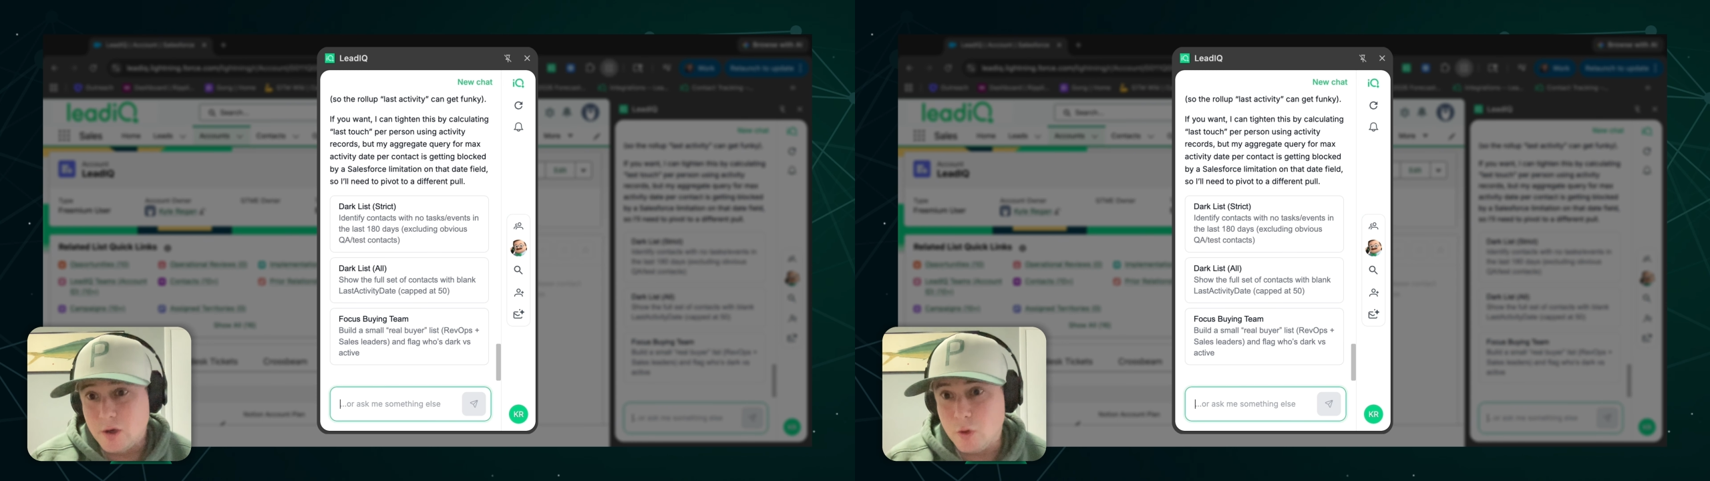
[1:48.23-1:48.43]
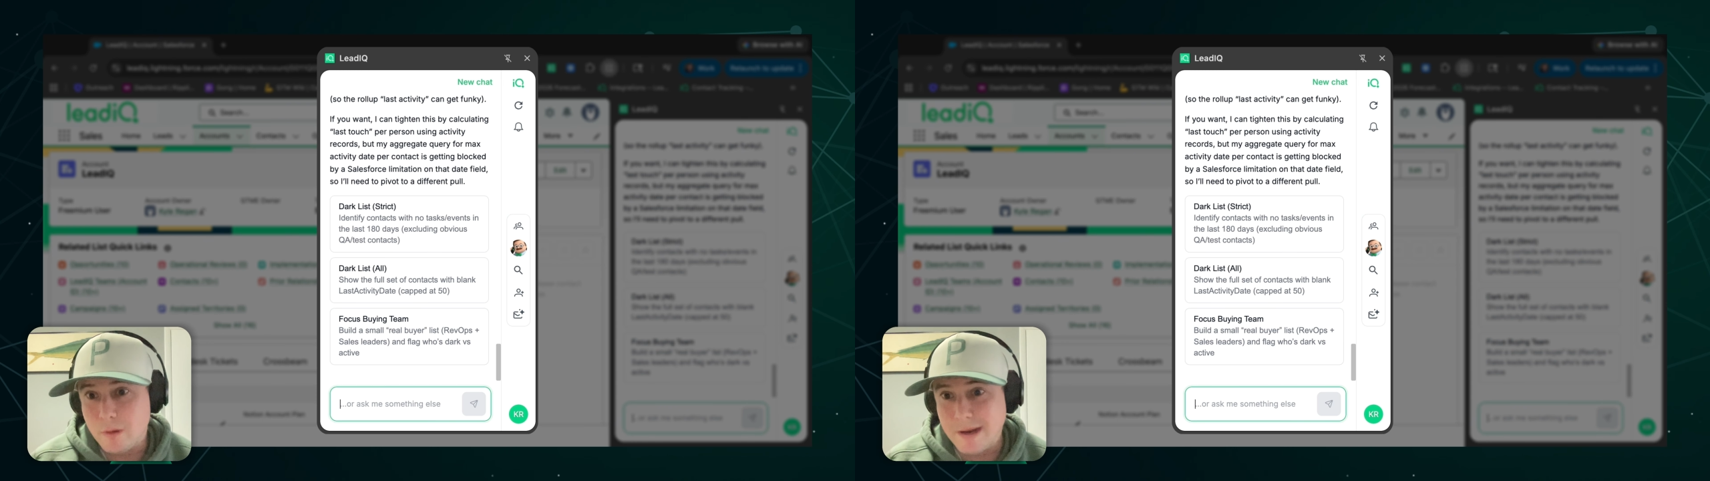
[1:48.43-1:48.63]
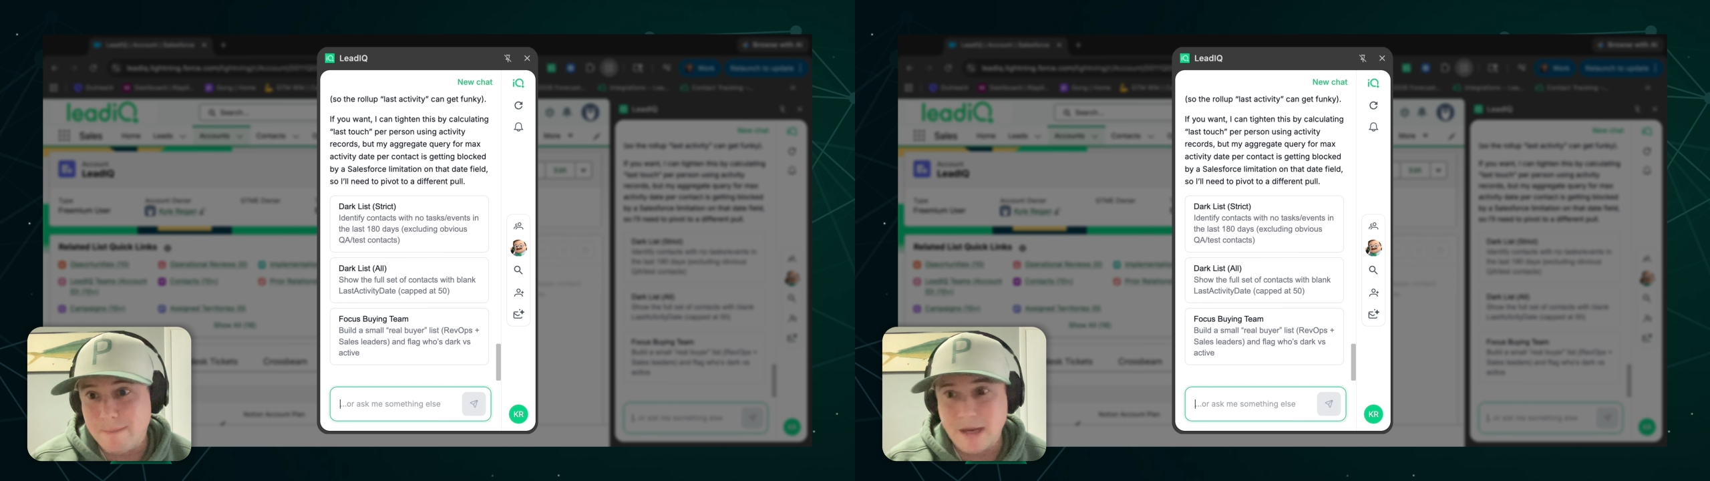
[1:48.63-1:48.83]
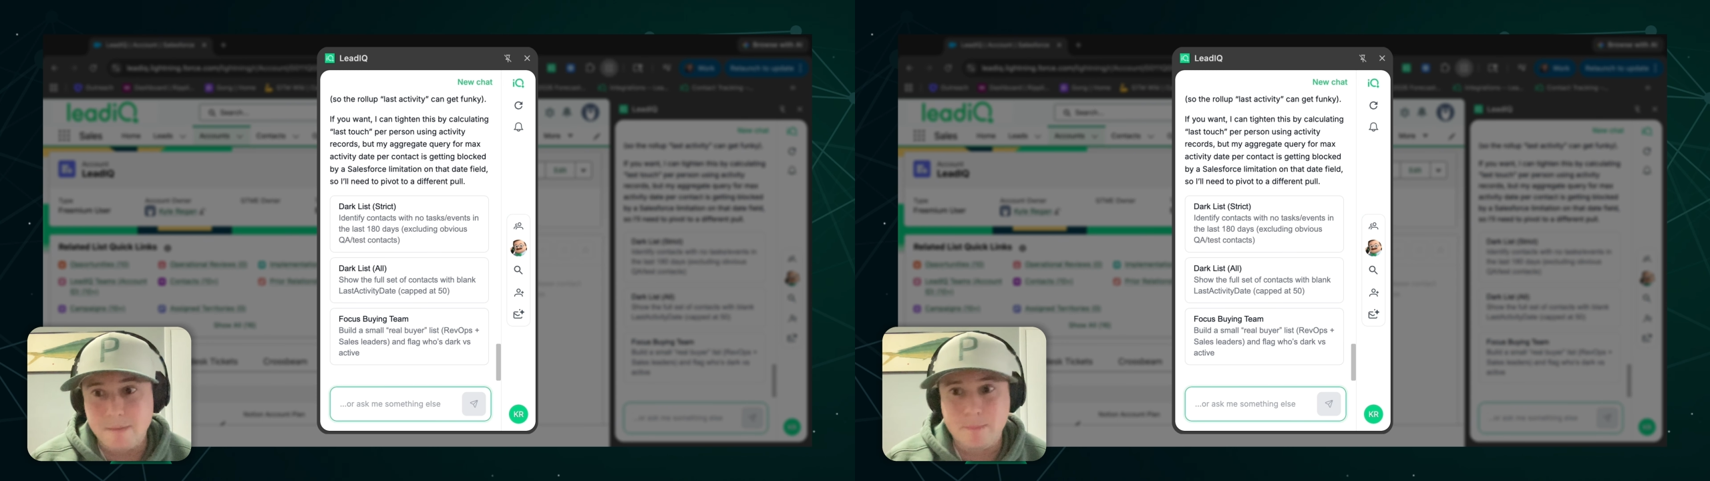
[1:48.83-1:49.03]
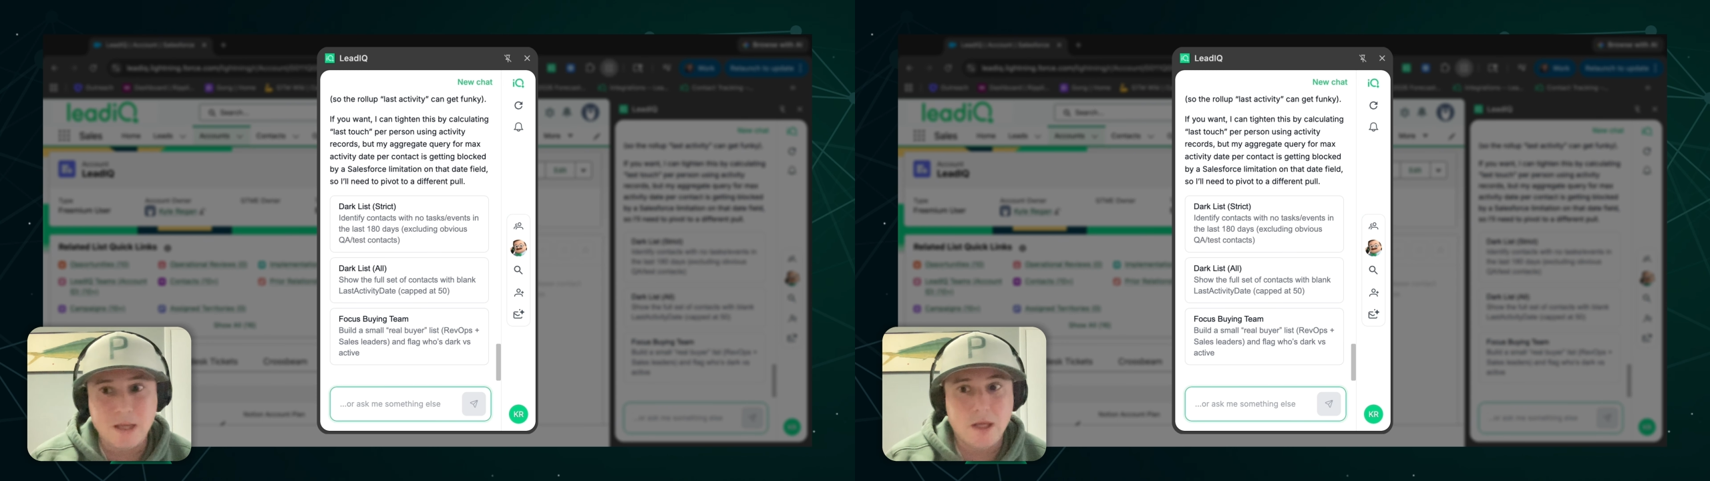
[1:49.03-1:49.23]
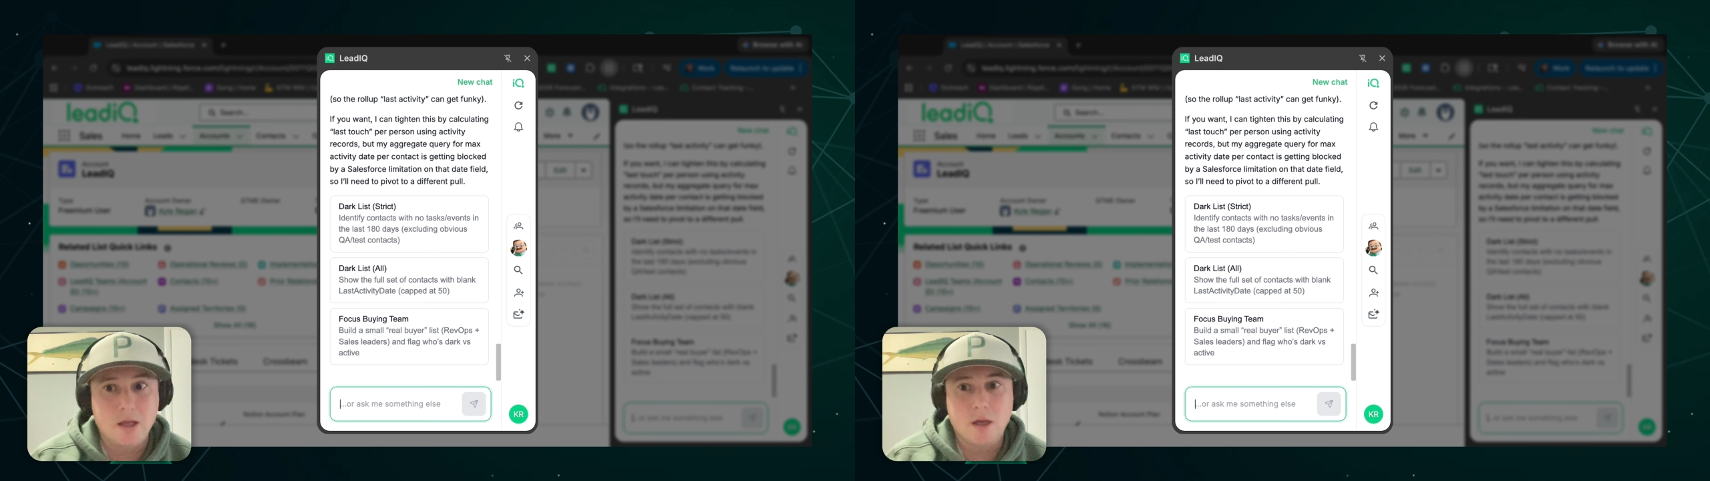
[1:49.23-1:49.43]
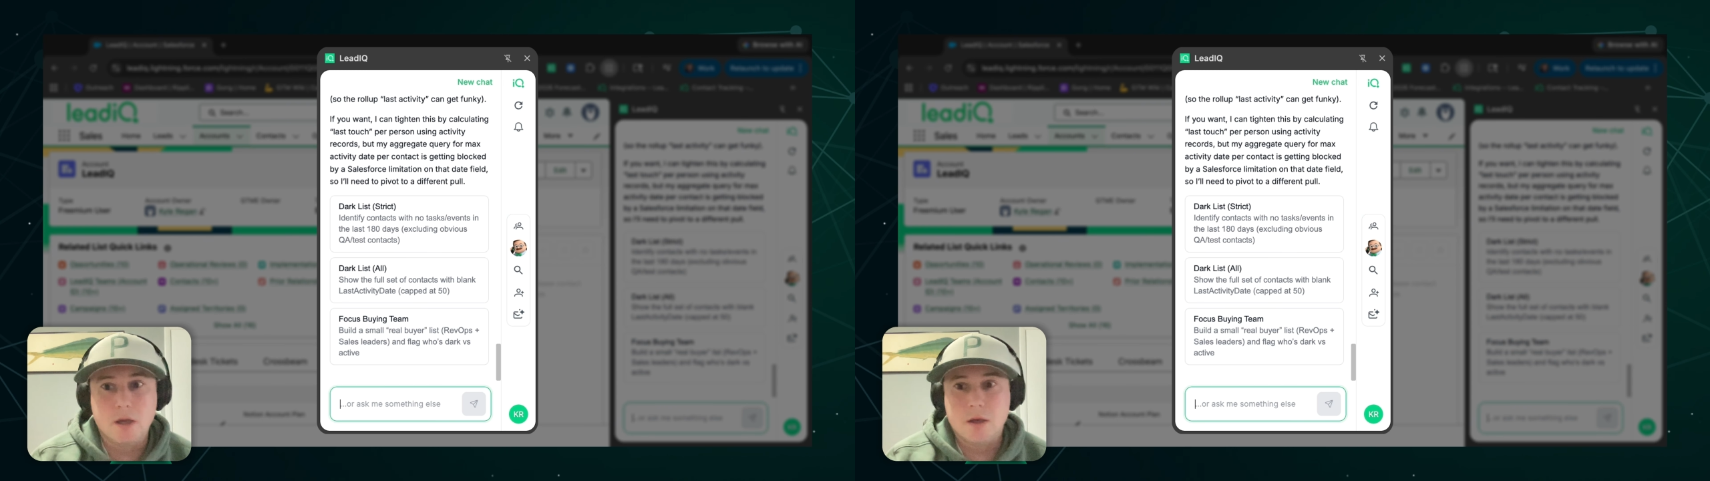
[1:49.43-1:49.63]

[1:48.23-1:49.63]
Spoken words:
who I might be